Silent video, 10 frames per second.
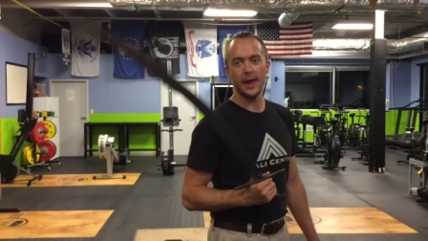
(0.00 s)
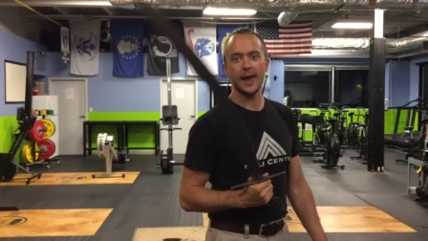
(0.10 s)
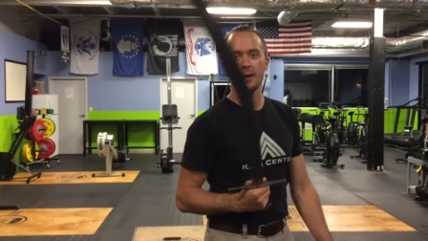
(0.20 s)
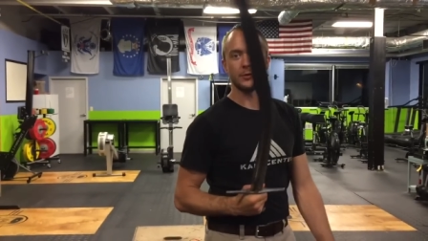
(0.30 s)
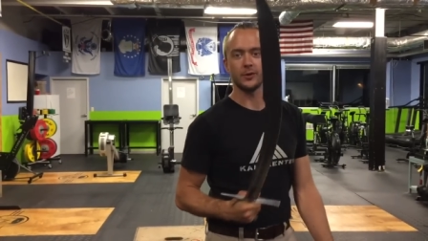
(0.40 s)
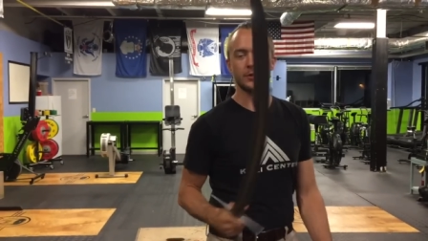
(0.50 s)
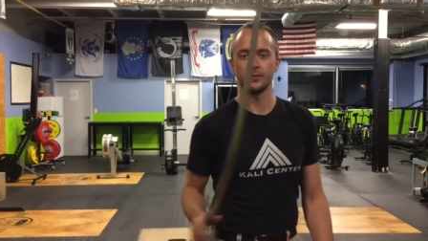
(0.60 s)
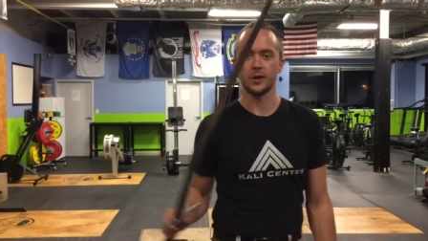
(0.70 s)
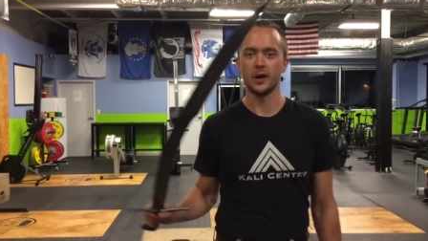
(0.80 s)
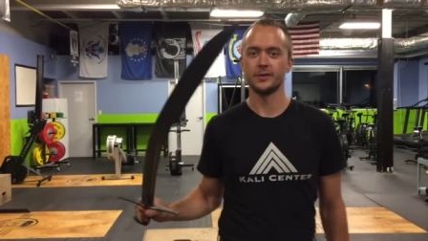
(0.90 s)
and we saw
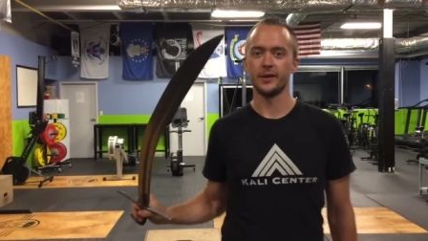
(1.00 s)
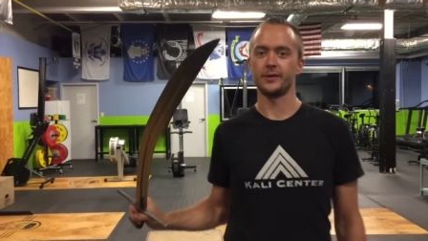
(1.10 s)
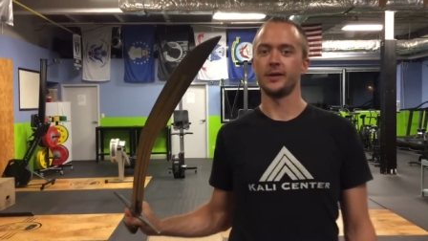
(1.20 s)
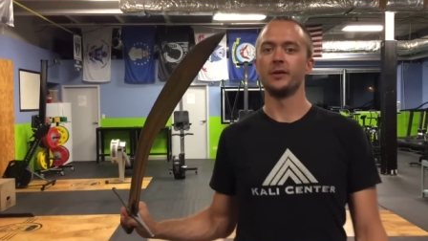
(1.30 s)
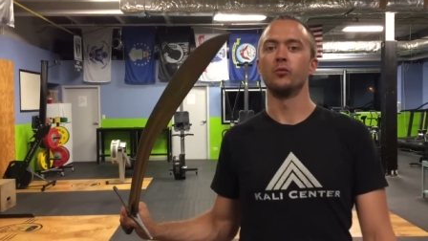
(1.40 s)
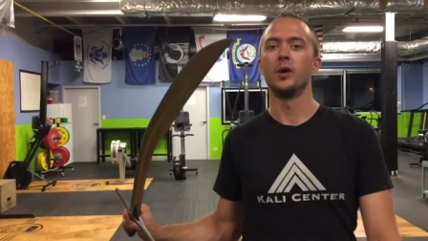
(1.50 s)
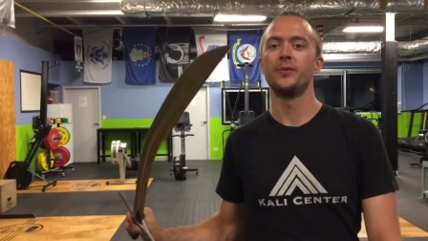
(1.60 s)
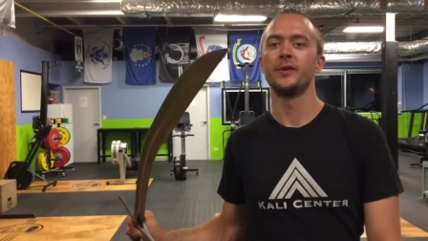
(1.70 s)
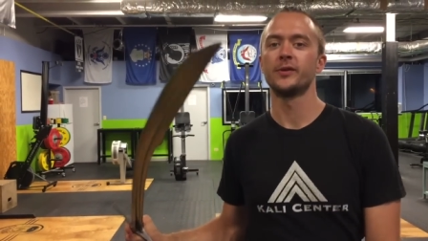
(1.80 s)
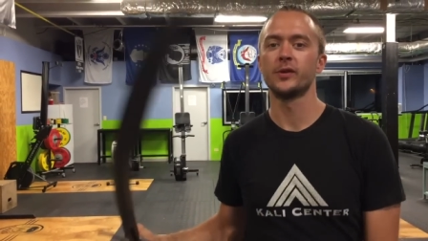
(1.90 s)
some cut testing of
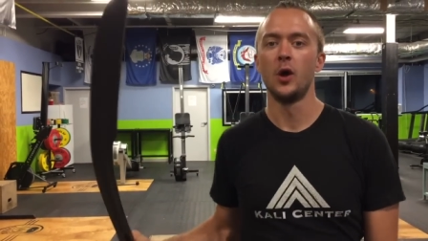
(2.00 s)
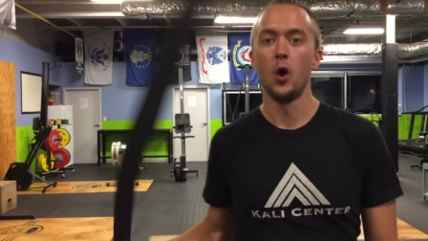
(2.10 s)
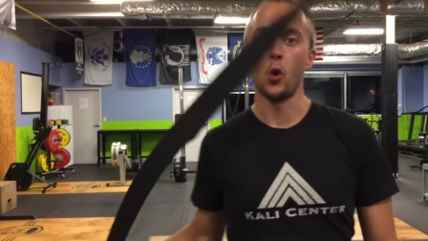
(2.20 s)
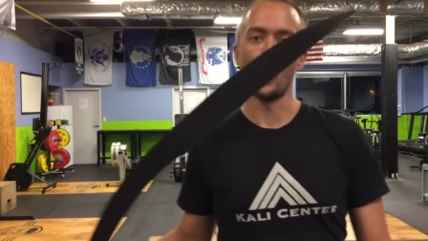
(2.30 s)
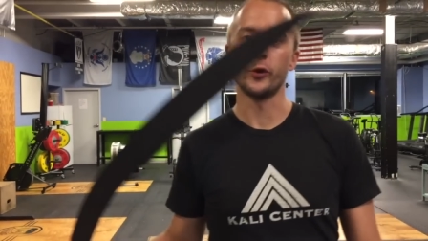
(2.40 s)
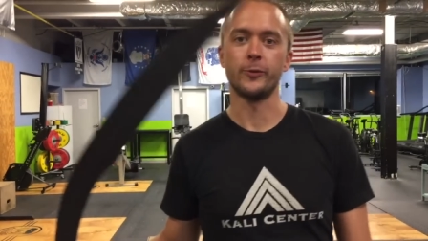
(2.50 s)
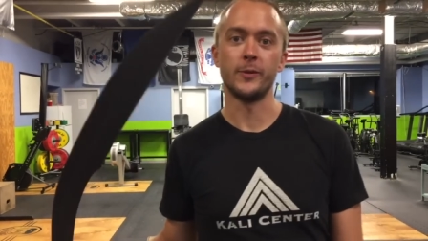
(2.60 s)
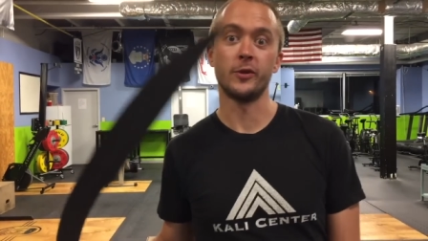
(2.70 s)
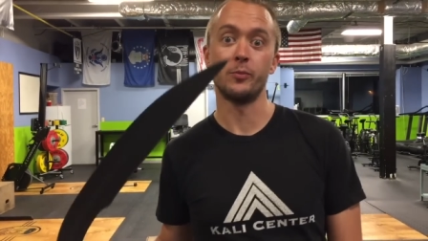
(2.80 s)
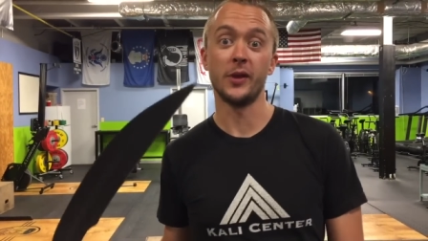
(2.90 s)
what this
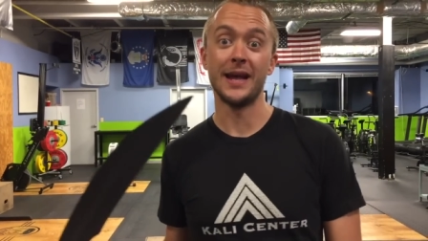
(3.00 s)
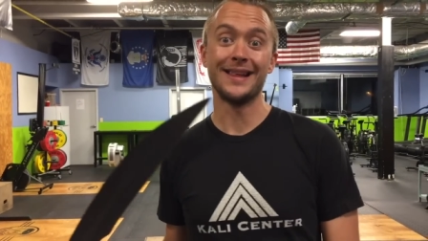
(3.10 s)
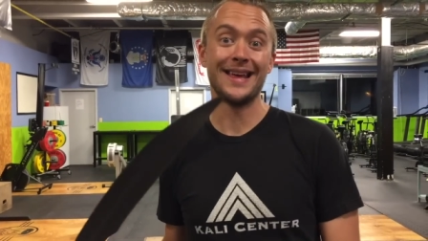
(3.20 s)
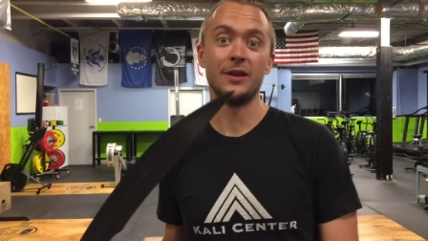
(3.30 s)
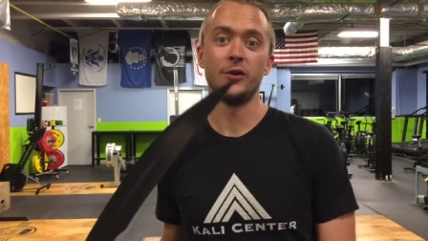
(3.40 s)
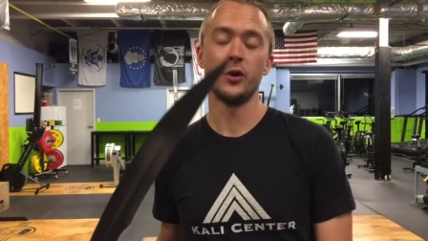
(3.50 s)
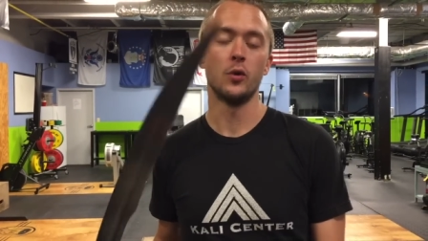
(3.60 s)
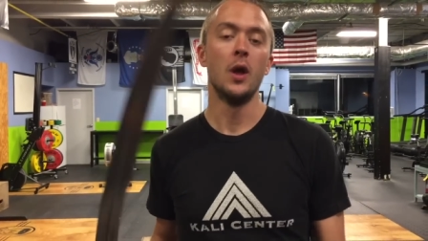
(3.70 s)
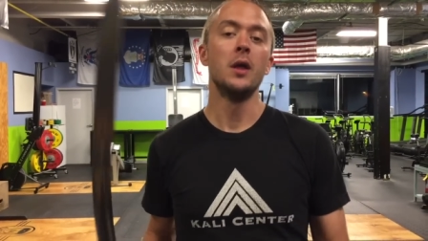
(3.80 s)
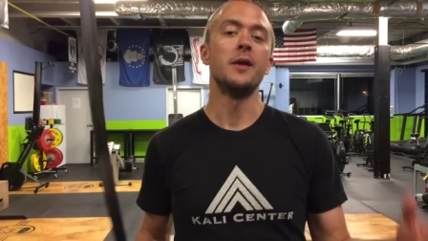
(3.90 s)
horseman's blade can do.